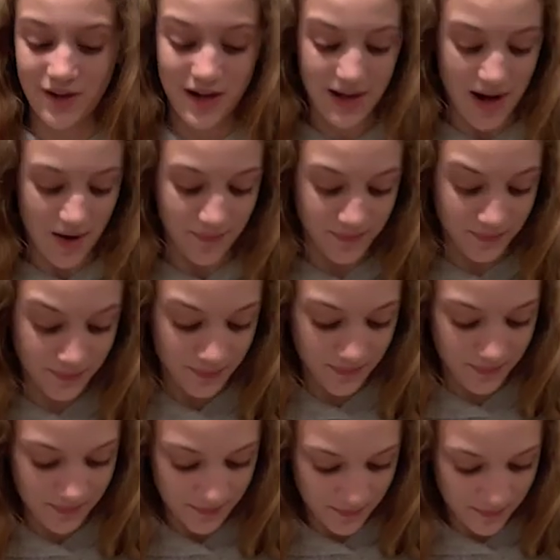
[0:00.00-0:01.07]
right
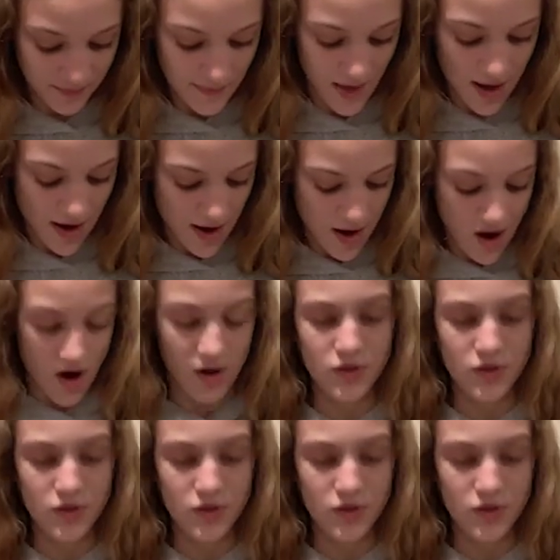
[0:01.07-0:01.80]
now.